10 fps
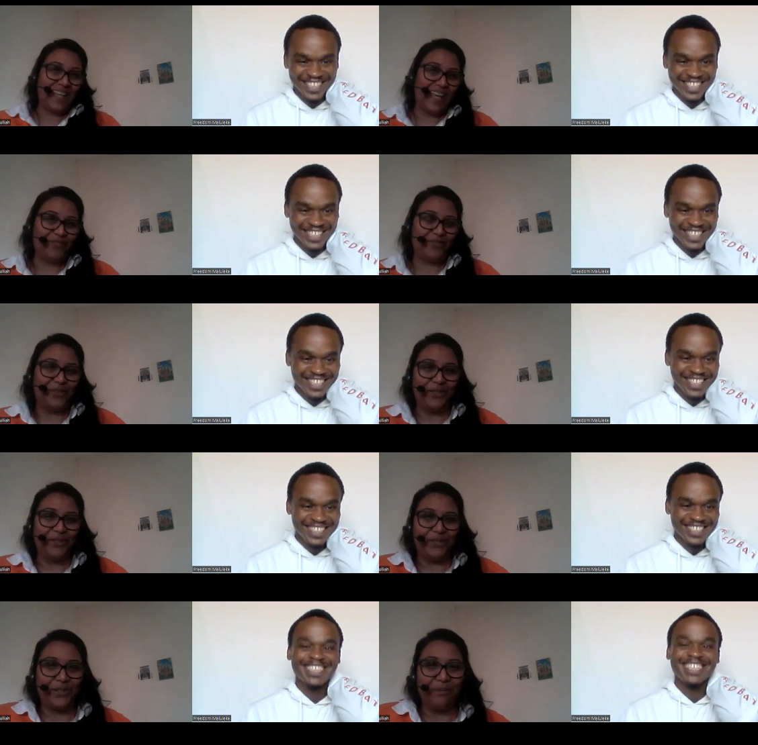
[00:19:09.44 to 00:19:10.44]
Speaker 1: health
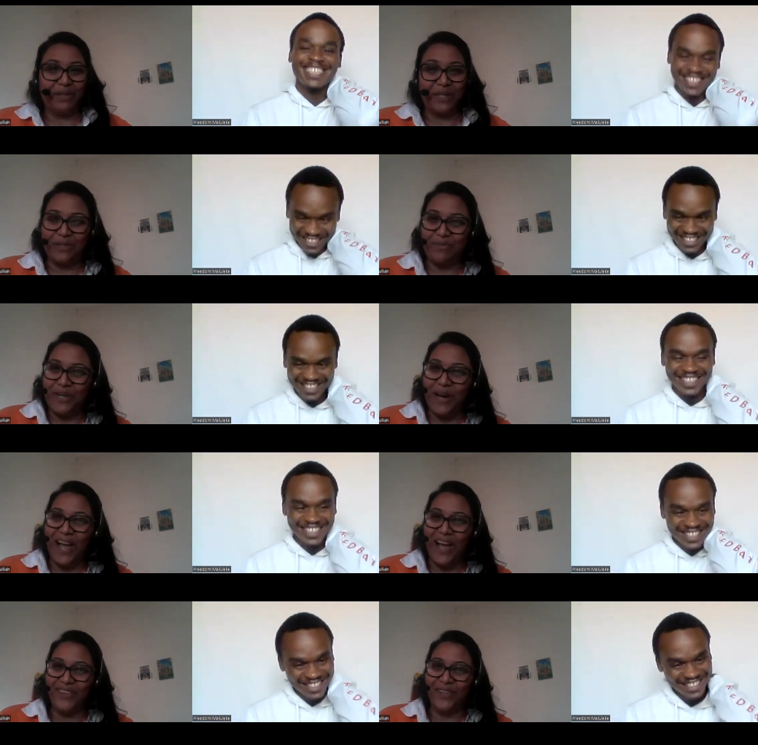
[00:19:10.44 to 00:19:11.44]
roadshow because we are
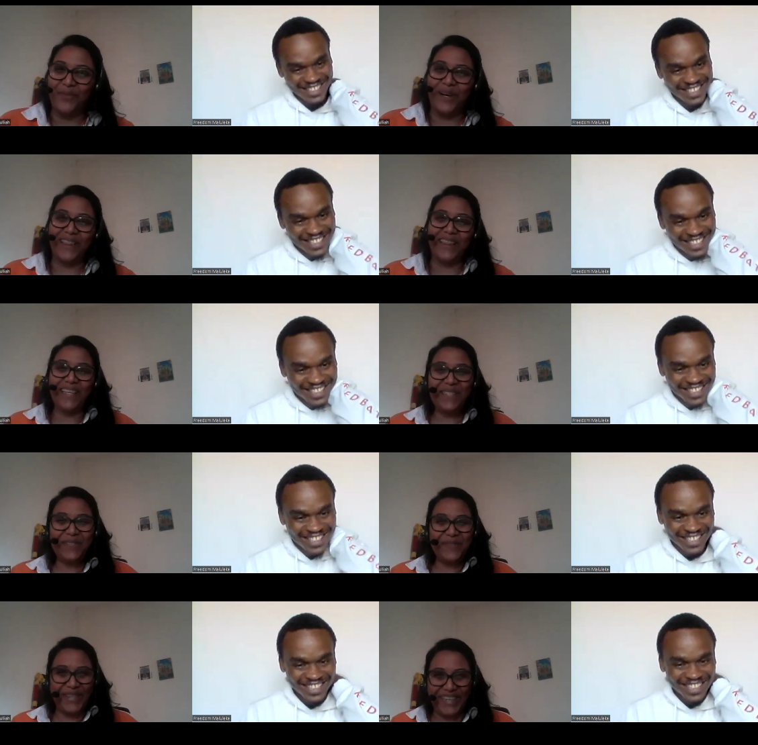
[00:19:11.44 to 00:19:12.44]
having one this
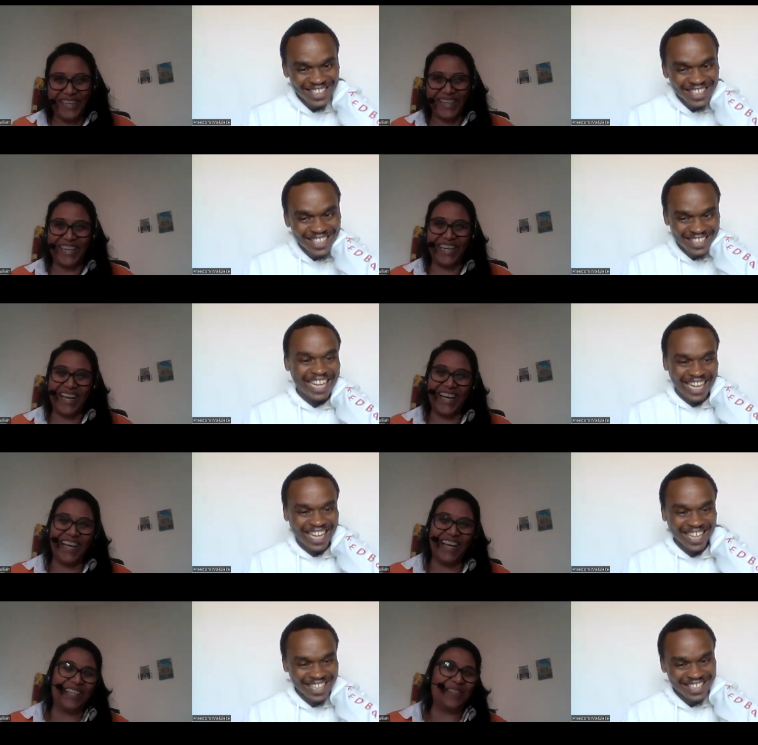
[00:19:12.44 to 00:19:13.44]
week. Uh,
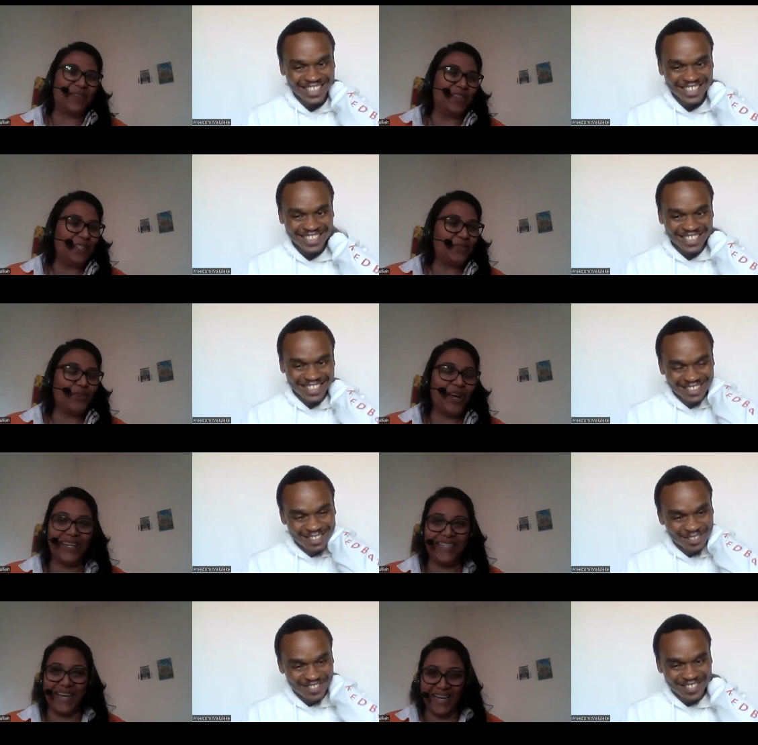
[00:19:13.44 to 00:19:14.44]
yeah. So this
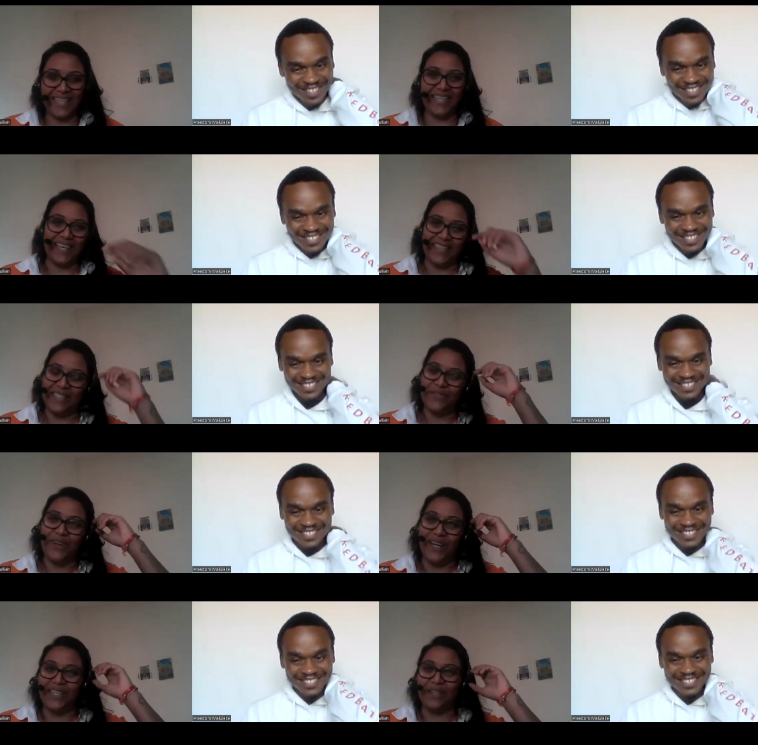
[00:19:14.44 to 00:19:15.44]
Friday, yeah, this
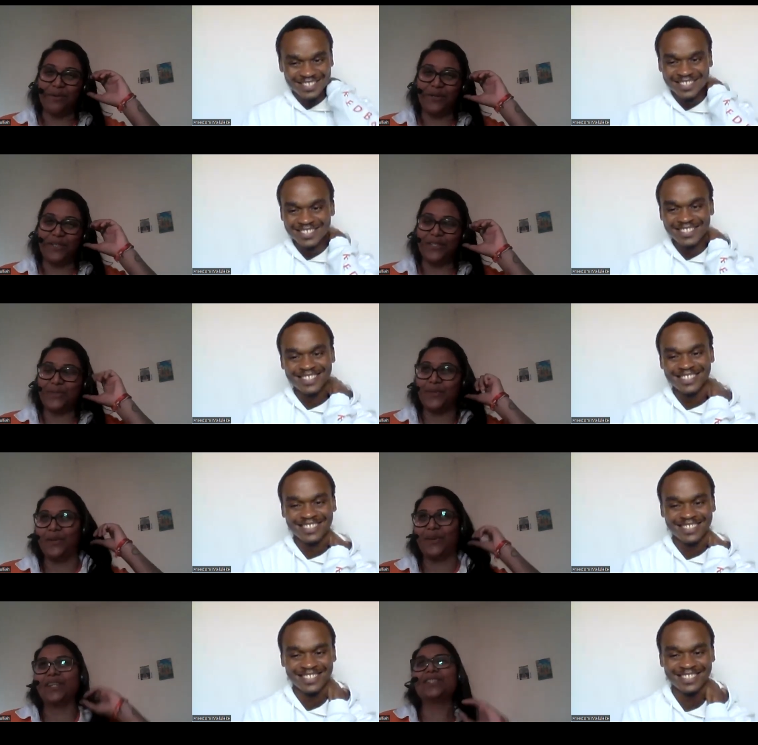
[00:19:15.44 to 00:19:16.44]
Friday in Mauritius, we're
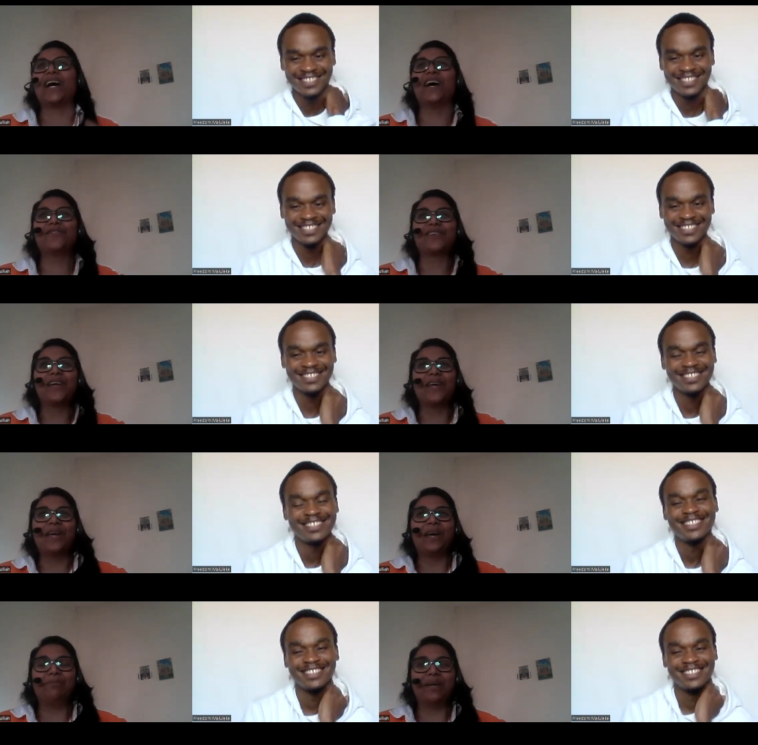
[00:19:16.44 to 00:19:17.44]
going to have
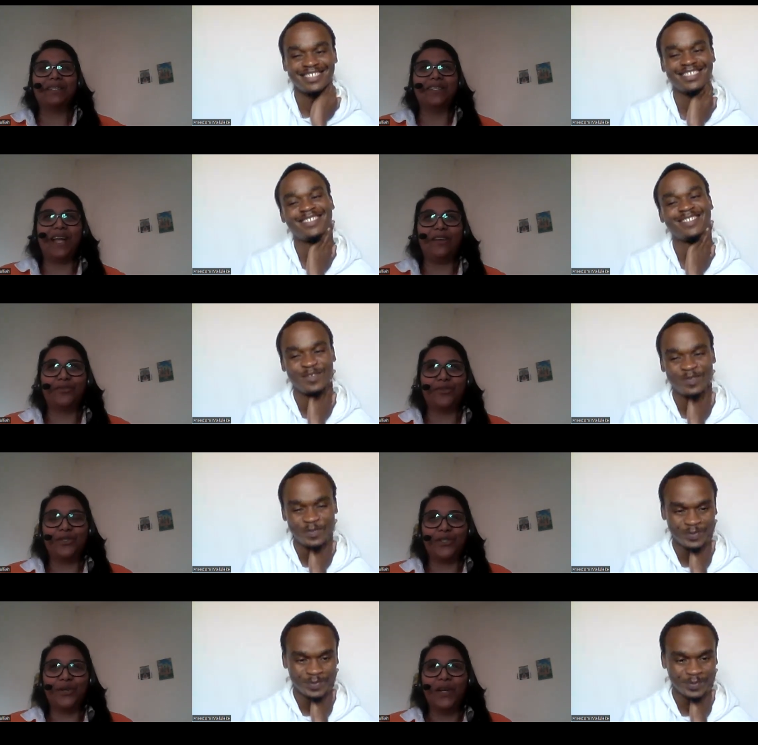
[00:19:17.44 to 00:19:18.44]
a mental health
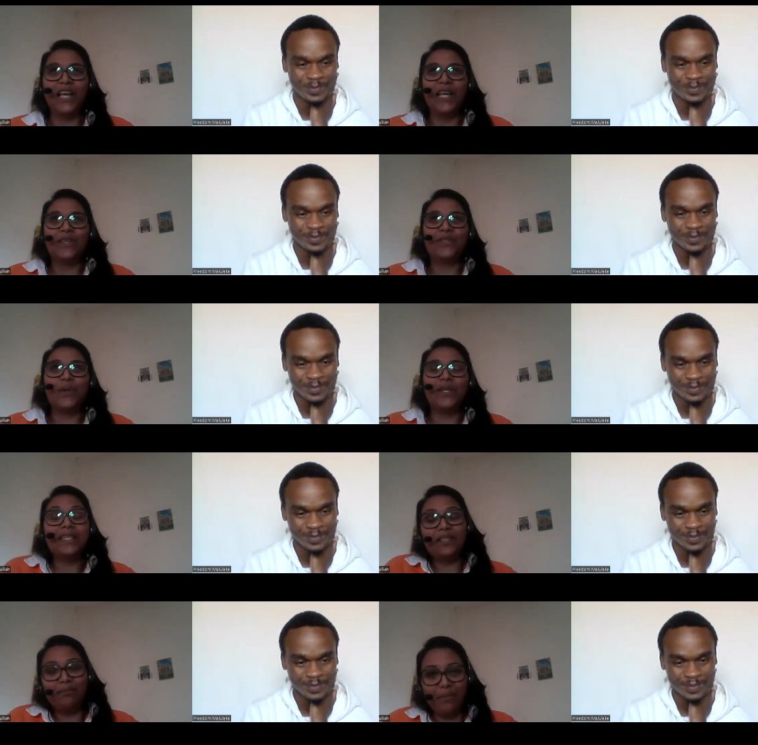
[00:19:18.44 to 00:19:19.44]
roadshow. So
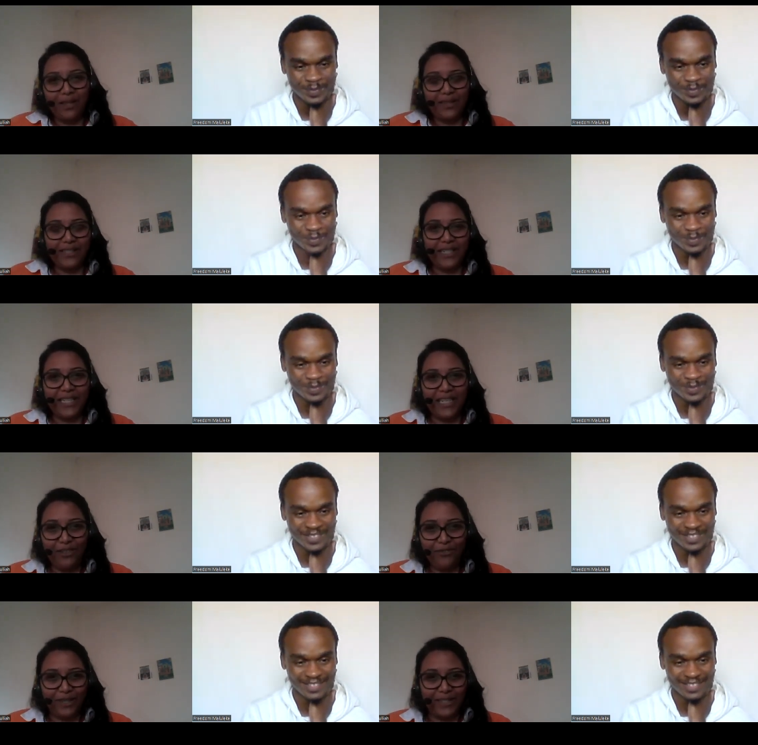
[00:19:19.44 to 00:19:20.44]
it is a monthly
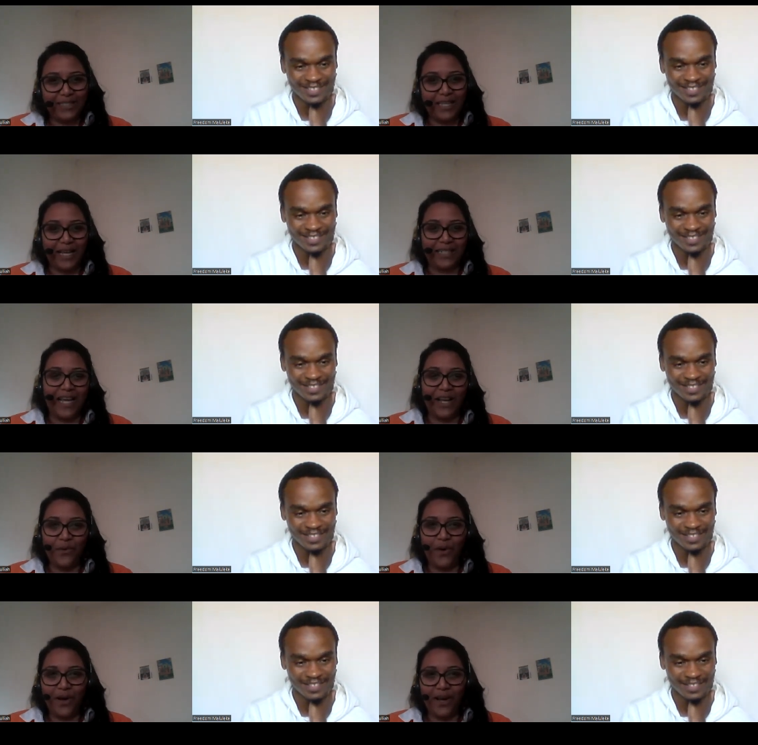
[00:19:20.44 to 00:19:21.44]
event that
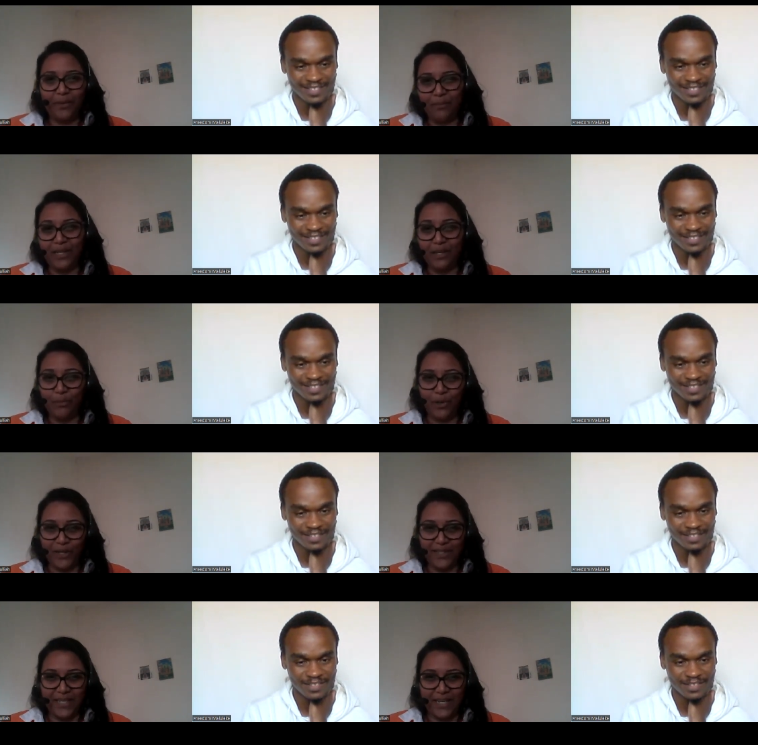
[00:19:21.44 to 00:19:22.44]
Anwar uh,
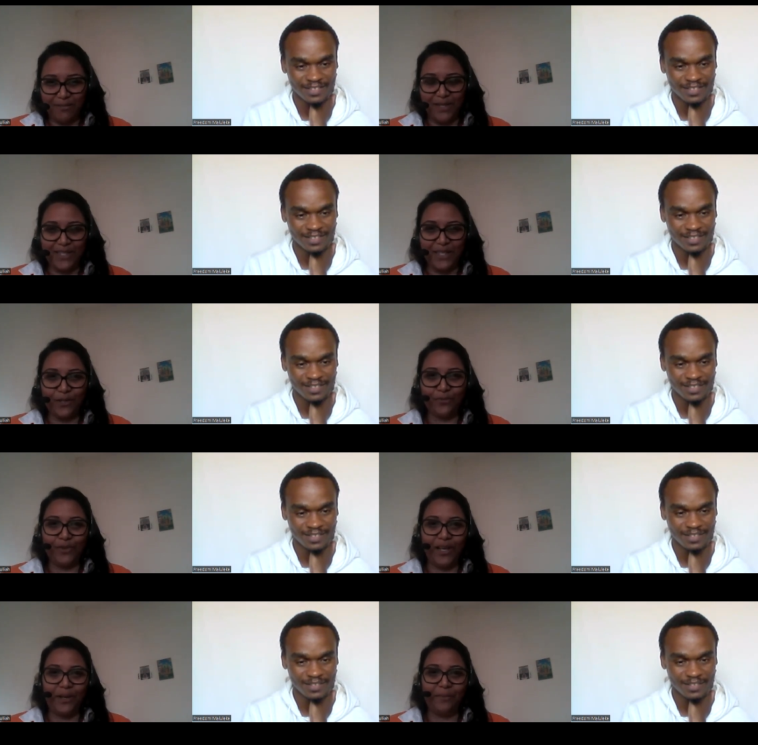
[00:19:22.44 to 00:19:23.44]
Madebokas and myself
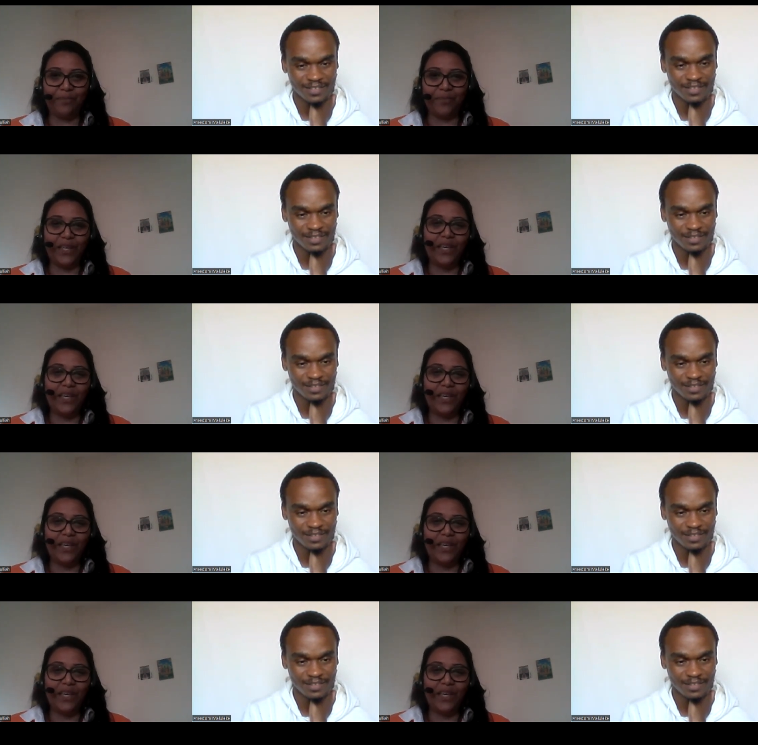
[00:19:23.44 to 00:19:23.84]
um,